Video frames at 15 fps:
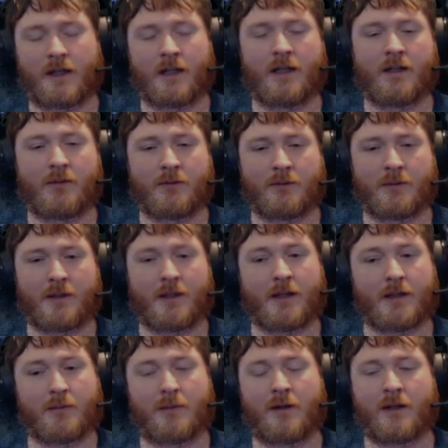and it would be
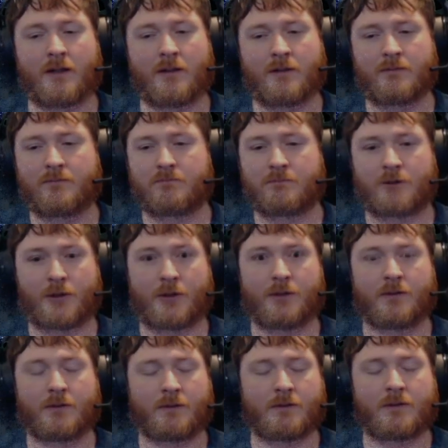like a pile of
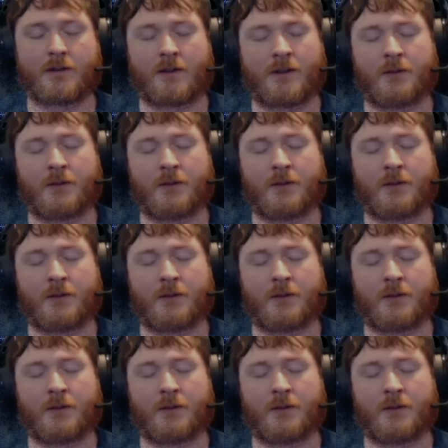dirt or